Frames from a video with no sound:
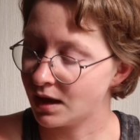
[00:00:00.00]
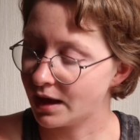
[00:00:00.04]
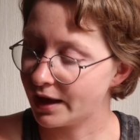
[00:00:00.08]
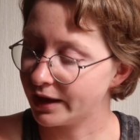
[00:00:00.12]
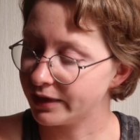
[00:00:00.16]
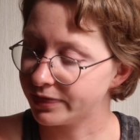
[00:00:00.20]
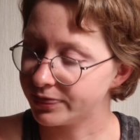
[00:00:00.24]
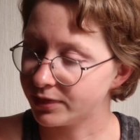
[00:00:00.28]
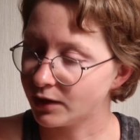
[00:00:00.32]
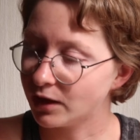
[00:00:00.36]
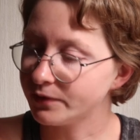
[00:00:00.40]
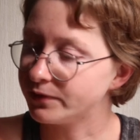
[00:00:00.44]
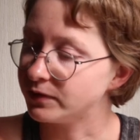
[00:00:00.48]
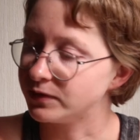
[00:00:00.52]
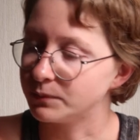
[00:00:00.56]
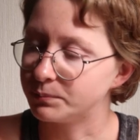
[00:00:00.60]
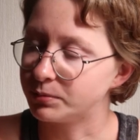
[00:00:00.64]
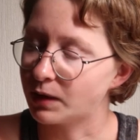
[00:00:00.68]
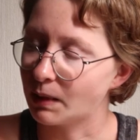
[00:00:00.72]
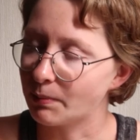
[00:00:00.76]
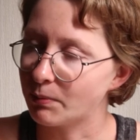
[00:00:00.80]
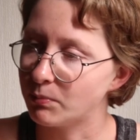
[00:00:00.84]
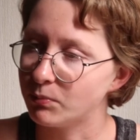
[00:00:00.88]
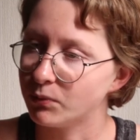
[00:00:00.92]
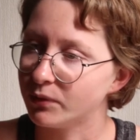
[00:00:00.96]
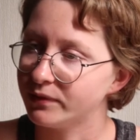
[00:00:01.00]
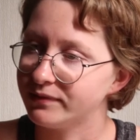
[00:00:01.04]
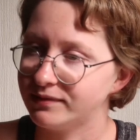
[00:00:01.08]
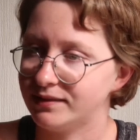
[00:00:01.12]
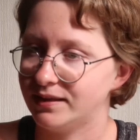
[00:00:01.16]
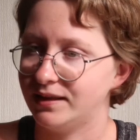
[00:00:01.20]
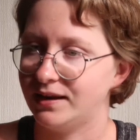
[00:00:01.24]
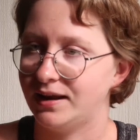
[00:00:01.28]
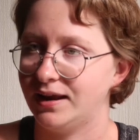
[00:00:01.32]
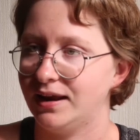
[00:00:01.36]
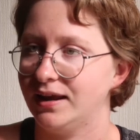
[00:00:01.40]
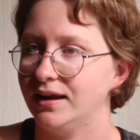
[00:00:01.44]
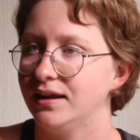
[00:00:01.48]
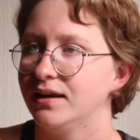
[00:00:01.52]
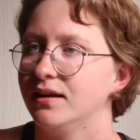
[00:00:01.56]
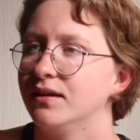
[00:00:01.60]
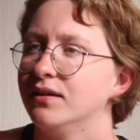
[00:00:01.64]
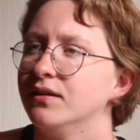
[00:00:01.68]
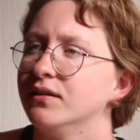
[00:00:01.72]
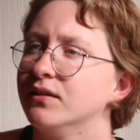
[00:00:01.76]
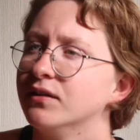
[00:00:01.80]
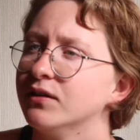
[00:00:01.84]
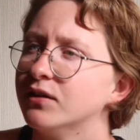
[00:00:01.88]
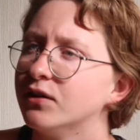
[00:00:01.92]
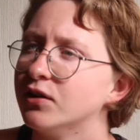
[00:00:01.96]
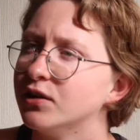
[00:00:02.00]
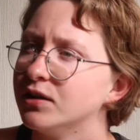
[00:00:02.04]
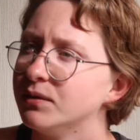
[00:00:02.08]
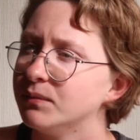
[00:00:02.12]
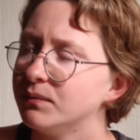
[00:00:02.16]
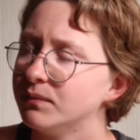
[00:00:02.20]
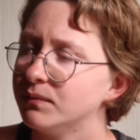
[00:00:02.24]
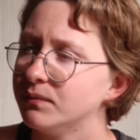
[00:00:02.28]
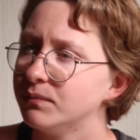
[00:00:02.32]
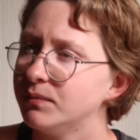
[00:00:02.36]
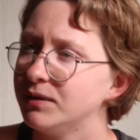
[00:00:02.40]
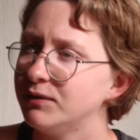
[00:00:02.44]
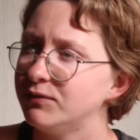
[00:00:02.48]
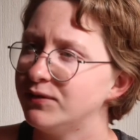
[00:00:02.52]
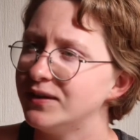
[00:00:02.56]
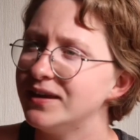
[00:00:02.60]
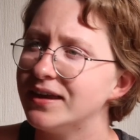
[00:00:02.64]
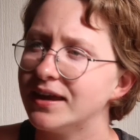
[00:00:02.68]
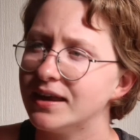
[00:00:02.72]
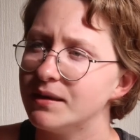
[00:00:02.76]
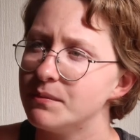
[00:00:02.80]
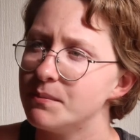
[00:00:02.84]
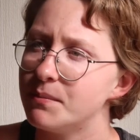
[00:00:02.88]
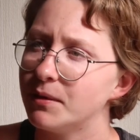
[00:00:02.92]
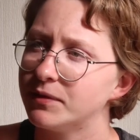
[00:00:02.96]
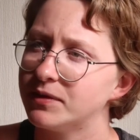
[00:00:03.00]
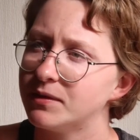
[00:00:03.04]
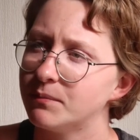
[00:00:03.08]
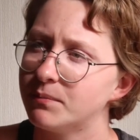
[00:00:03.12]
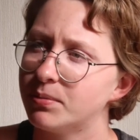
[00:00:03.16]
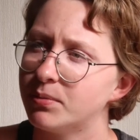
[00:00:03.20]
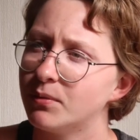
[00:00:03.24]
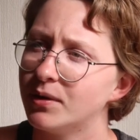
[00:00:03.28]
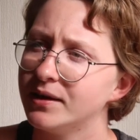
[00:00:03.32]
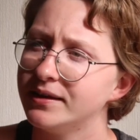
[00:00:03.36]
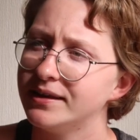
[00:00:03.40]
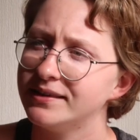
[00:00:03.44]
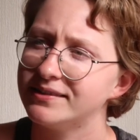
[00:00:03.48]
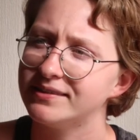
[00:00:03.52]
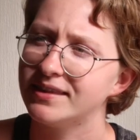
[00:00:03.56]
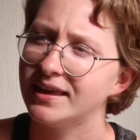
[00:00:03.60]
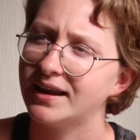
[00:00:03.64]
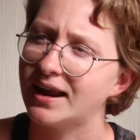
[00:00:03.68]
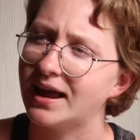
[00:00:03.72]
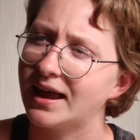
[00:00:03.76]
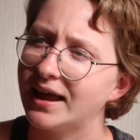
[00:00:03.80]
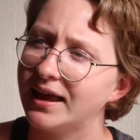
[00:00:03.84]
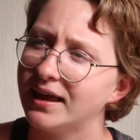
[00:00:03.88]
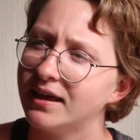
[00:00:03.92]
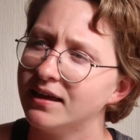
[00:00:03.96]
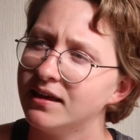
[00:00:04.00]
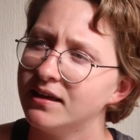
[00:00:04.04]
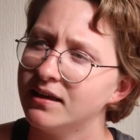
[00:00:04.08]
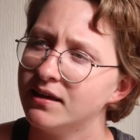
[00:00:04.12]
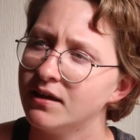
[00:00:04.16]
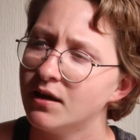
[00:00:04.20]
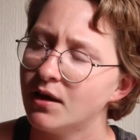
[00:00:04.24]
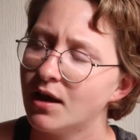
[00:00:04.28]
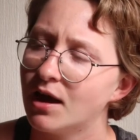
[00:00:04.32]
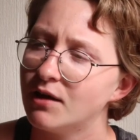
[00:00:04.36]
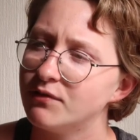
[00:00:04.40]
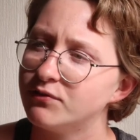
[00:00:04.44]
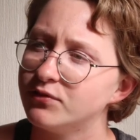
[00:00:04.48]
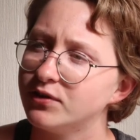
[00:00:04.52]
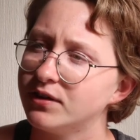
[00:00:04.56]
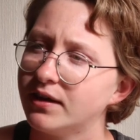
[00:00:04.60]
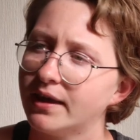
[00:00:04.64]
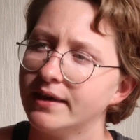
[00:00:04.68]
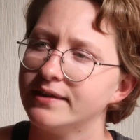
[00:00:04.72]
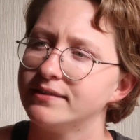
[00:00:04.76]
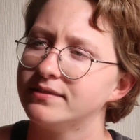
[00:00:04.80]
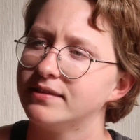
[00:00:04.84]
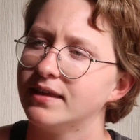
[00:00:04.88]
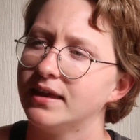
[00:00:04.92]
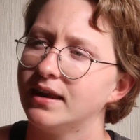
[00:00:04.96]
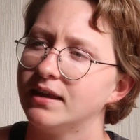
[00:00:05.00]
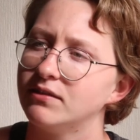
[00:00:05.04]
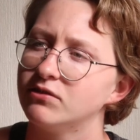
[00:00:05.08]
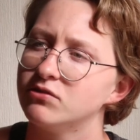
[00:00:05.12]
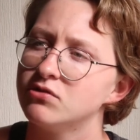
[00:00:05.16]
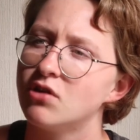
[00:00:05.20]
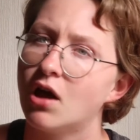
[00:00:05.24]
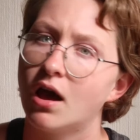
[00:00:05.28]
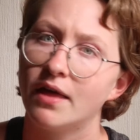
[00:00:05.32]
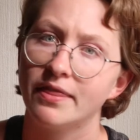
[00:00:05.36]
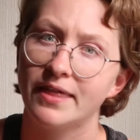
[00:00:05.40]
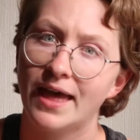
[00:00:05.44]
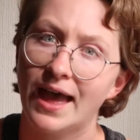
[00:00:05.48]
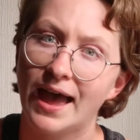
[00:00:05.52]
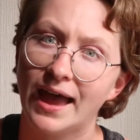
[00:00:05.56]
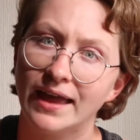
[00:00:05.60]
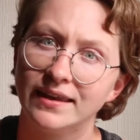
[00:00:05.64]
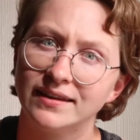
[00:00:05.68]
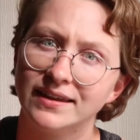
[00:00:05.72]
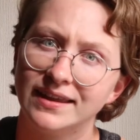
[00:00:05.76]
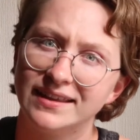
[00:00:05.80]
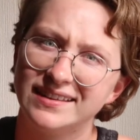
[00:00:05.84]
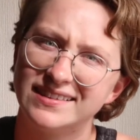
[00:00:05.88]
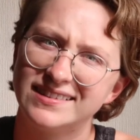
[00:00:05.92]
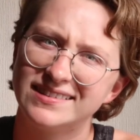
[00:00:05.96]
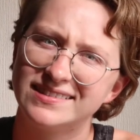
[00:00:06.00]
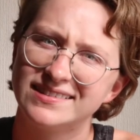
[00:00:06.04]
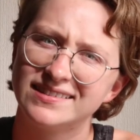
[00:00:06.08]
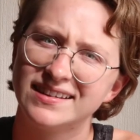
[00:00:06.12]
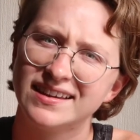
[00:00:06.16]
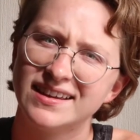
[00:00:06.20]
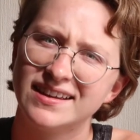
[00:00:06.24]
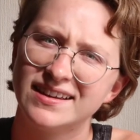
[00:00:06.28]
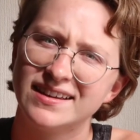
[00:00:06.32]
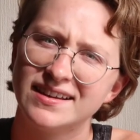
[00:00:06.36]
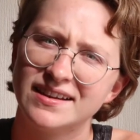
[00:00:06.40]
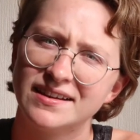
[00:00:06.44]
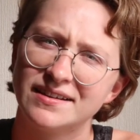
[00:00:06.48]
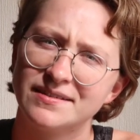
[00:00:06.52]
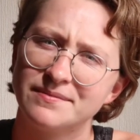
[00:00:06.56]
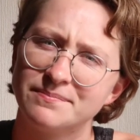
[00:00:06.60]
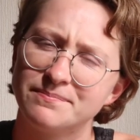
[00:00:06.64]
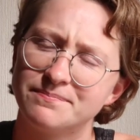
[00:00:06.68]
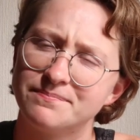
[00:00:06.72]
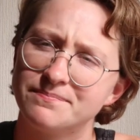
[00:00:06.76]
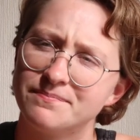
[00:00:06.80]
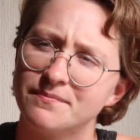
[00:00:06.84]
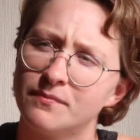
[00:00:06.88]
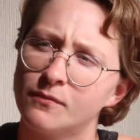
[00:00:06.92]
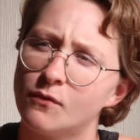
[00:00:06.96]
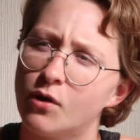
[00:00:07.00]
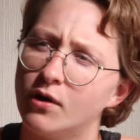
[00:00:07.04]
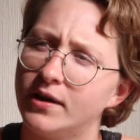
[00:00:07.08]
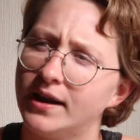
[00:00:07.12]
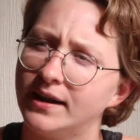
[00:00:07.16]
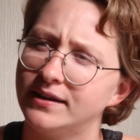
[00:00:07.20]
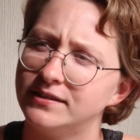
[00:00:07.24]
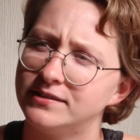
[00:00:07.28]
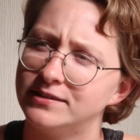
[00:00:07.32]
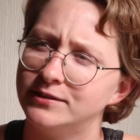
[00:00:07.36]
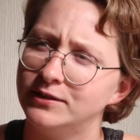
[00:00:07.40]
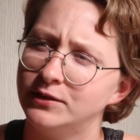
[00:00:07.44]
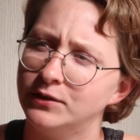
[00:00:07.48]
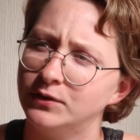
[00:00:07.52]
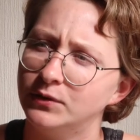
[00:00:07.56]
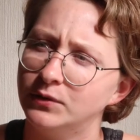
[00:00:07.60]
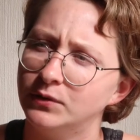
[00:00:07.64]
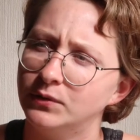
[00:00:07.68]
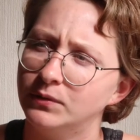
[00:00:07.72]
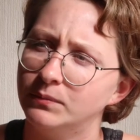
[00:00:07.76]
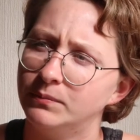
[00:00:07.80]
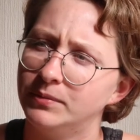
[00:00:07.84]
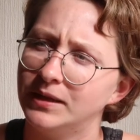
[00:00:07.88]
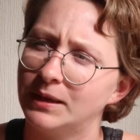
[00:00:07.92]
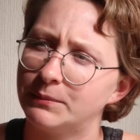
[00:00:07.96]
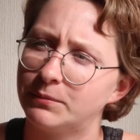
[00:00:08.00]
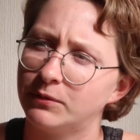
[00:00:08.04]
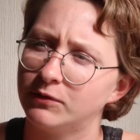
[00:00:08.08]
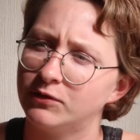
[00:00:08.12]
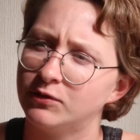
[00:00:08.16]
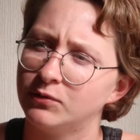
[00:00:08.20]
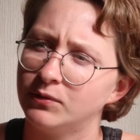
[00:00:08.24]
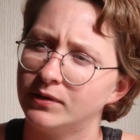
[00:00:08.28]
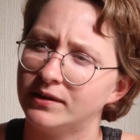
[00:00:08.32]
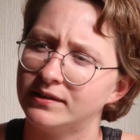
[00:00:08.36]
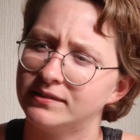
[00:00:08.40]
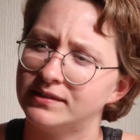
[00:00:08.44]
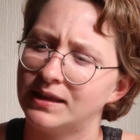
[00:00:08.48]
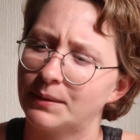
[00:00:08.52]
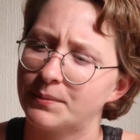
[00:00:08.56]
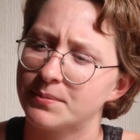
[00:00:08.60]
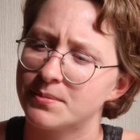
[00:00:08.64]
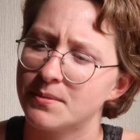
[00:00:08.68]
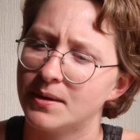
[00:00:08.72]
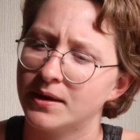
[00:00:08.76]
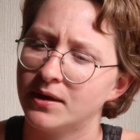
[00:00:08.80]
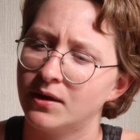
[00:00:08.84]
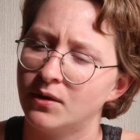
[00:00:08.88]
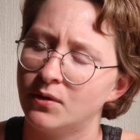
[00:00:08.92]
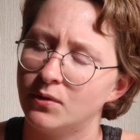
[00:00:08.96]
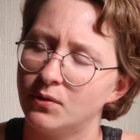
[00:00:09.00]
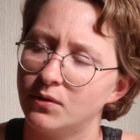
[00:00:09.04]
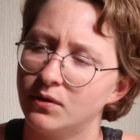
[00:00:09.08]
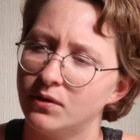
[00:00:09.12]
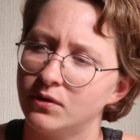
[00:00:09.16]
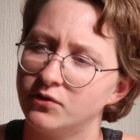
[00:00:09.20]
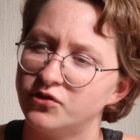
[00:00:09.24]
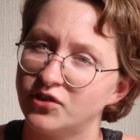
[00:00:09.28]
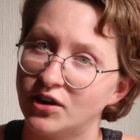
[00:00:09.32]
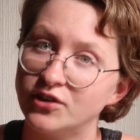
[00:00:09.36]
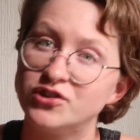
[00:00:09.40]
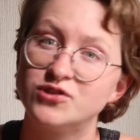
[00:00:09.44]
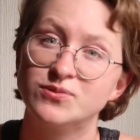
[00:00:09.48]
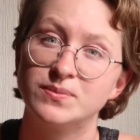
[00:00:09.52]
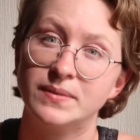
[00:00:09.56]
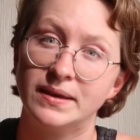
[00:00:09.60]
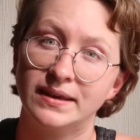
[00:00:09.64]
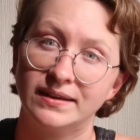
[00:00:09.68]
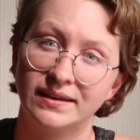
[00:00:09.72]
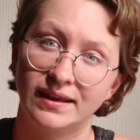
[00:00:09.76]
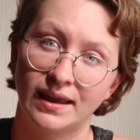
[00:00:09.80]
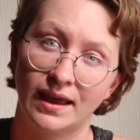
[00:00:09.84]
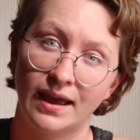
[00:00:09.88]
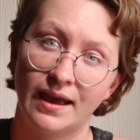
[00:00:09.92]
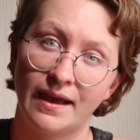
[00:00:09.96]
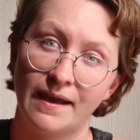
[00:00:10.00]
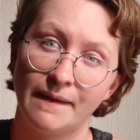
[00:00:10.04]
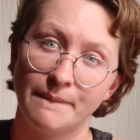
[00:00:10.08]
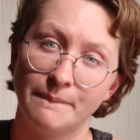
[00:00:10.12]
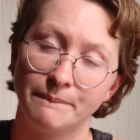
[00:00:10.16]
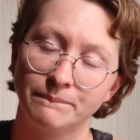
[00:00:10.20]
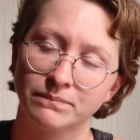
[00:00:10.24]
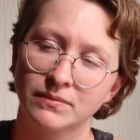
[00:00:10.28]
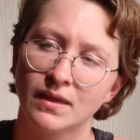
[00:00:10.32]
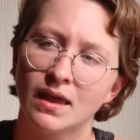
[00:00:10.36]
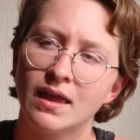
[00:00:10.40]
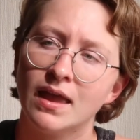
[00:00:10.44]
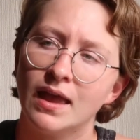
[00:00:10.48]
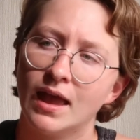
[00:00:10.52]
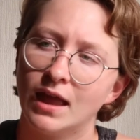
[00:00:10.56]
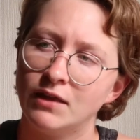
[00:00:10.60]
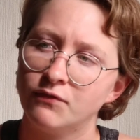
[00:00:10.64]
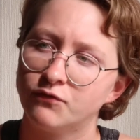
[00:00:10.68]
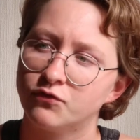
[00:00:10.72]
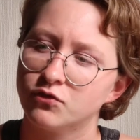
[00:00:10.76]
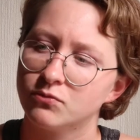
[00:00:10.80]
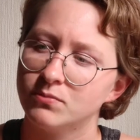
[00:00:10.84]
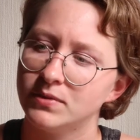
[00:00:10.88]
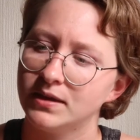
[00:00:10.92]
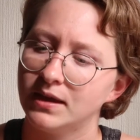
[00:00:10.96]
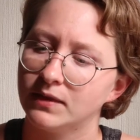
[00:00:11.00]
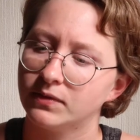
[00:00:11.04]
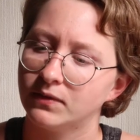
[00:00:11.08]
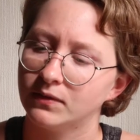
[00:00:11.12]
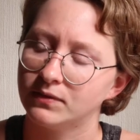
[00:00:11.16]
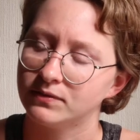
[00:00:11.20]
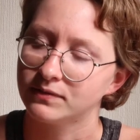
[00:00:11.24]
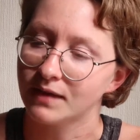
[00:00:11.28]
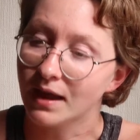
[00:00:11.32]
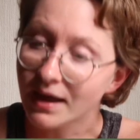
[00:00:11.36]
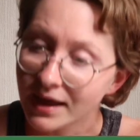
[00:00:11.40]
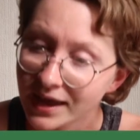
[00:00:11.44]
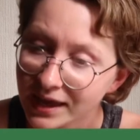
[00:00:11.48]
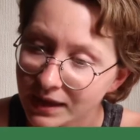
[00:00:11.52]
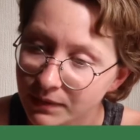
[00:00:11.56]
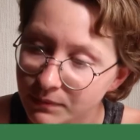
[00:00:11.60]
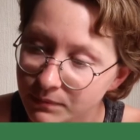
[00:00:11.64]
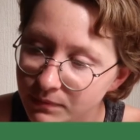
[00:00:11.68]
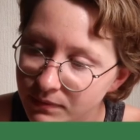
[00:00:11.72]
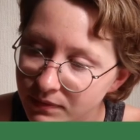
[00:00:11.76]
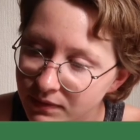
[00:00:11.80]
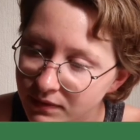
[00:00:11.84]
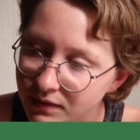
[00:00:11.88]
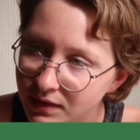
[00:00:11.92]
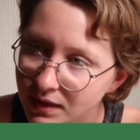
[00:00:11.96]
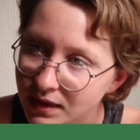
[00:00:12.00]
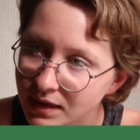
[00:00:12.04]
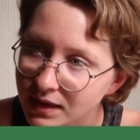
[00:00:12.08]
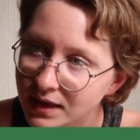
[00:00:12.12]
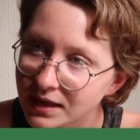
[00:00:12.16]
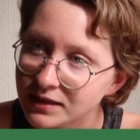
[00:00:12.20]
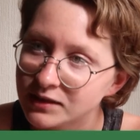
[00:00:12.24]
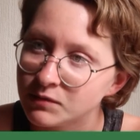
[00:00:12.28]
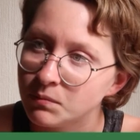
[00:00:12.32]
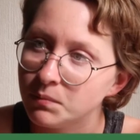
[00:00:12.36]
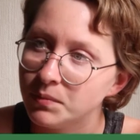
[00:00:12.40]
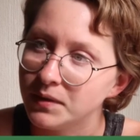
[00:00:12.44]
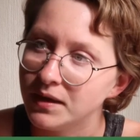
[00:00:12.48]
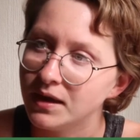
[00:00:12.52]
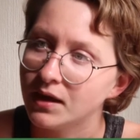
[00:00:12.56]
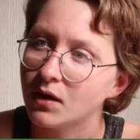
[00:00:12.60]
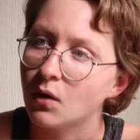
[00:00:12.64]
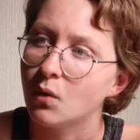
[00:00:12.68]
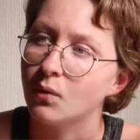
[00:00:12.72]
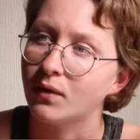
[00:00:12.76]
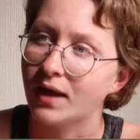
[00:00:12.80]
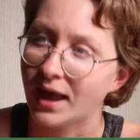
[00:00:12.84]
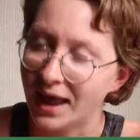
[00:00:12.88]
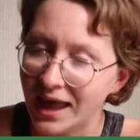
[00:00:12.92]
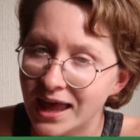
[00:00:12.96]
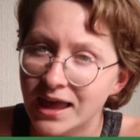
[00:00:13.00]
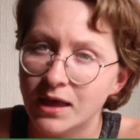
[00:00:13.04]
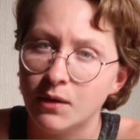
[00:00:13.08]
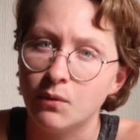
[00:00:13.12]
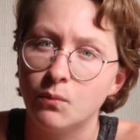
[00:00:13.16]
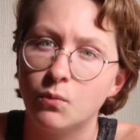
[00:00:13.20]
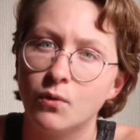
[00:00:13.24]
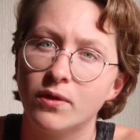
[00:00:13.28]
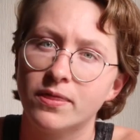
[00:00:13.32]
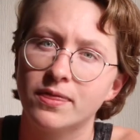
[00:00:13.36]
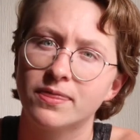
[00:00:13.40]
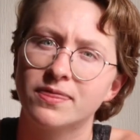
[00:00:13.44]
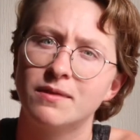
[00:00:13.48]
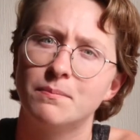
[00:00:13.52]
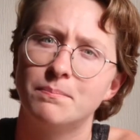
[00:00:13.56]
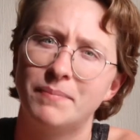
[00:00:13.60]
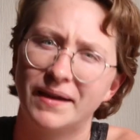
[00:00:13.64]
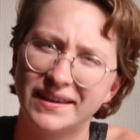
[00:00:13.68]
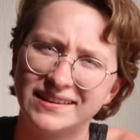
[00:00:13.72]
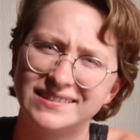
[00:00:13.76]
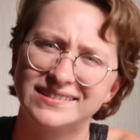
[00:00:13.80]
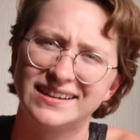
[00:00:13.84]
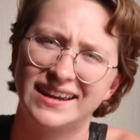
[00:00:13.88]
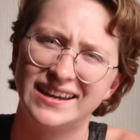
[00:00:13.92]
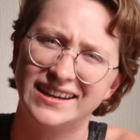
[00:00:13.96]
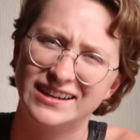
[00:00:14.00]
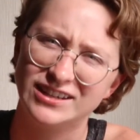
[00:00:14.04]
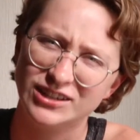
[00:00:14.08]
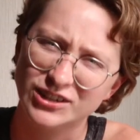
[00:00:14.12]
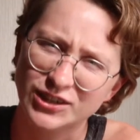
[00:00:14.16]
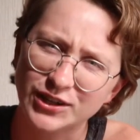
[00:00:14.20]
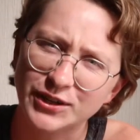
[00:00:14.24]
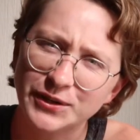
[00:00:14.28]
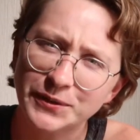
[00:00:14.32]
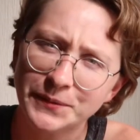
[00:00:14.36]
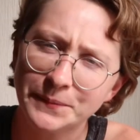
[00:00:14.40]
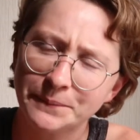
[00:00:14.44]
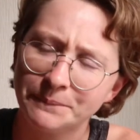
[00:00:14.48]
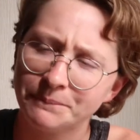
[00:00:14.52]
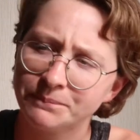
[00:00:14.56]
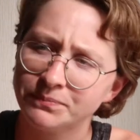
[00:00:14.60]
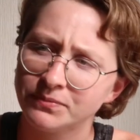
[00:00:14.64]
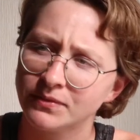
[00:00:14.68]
I thought that the problem was that I couldn't be vegan, but the point is that I have realized that it's not that. It's wanting to be able to accept my own judgment. And for me at this time, it's being okay with the best I can do.